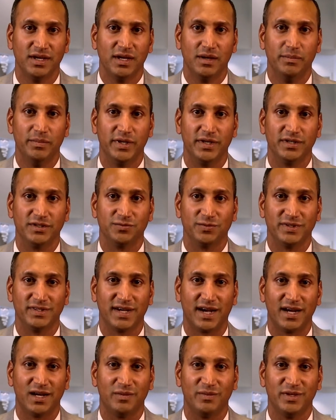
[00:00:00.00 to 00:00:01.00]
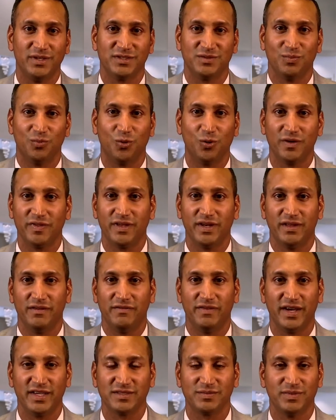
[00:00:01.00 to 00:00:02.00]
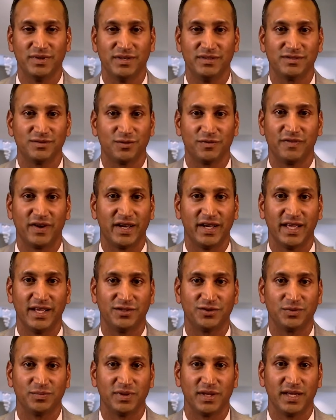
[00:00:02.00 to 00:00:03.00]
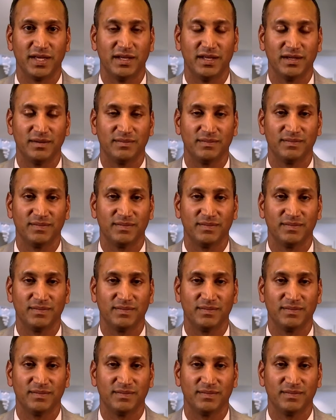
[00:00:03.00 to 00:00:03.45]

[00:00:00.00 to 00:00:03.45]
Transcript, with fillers: because retirement is more than investments or financial planning.